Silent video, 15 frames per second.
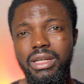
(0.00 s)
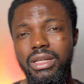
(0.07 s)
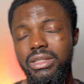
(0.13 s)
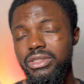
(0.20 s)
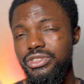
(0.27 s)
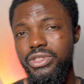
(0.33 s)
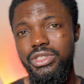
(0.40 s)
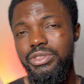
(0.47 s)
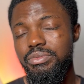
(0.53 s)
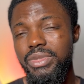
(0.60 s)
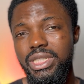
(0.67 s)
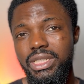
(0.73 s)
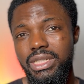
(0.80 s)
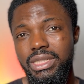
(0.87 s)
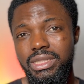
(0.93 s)
Trust
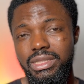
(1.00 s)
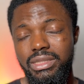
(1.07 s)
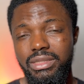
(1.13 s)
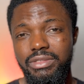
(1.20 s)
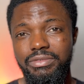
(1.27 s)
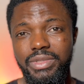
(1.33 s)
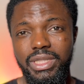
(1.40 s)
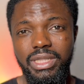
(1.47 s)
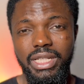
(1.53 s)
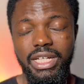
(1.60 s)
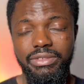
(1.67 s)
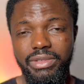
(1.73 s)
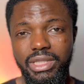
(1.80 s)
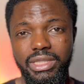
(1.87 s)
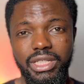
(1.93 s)
me, it's really
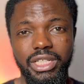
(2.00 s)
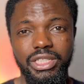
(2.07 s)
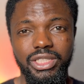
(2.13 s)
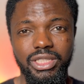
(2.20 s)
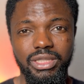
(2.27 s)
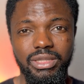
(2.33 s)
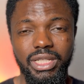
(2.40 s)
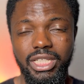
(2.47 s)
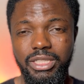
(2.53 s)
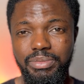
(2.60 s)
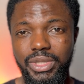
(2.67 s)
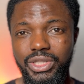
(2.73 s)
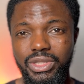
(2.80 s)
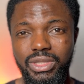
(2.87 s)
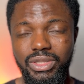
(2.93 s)
advantageous,
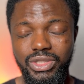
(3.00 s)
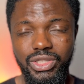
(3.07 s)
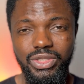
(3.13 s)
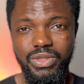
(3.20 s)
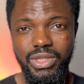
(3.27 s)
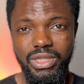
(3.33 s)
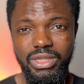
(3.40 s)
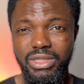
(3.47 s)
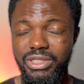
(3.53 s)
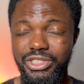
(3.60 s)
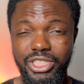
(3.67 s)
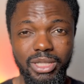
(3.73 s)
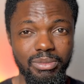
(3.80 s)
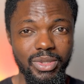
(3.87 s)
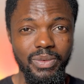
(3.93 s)
especially during the
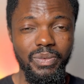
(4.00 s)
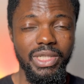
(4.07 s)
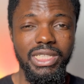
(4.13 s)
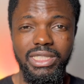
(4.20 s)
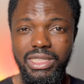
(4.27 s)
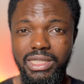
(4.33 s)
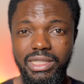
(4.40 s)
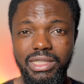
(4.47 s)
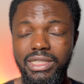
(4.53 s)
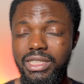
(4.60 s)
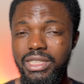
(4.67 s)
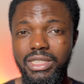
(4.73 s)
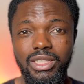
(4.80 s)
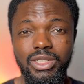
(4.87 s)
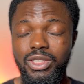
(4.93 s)
German winter.
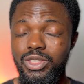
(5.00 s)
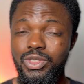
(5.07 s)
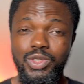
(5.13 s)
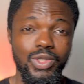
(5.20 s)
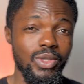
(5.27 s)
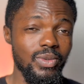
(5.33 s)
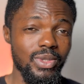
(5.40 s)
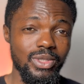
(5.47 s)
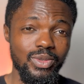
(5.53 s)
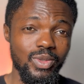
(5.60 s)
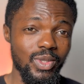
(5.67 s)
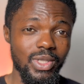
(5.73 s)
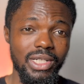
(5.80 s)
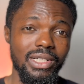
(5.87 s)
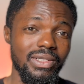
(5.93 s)
You don't want to
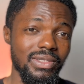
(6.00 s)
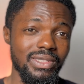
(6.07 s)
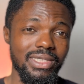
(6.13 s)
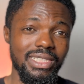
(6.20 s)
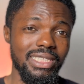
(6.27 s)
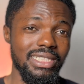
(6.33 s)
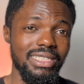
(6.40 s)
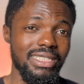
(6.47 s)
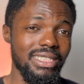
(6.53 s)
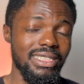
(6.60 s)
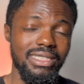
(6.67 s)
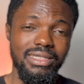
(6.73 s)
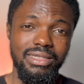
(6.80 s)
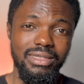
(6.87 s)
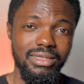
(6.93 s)
go out and,
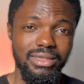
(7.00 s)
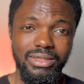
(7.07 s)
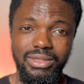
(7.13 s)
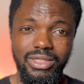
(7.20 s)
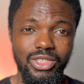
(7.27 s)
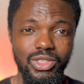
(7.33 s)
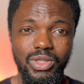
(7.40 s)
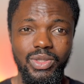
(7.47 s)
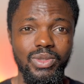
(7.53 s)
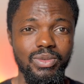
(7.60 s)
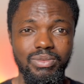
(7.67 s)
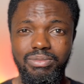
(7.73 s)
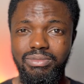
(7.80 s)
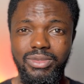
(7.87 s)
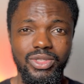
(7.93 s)
you know,
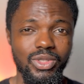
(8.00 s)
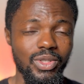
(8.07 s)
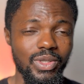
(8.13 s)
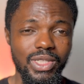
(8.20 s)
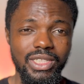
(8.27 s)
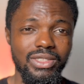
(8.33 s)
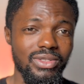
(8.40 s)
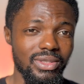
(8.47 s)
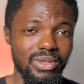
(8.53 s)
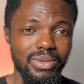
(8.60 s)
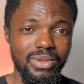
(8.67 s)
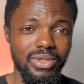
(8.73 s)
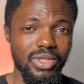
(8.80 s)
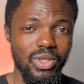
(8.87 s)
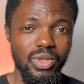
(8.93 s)
go into
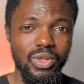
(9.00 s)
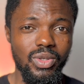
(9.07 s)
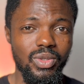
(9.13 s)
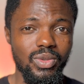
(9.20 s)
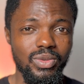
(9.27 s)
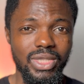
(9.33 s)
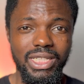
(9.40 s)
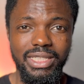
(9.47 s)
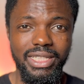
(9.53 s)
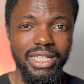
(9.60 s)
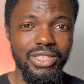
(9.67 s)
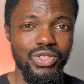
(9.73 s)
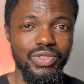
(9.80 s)
the cold and then you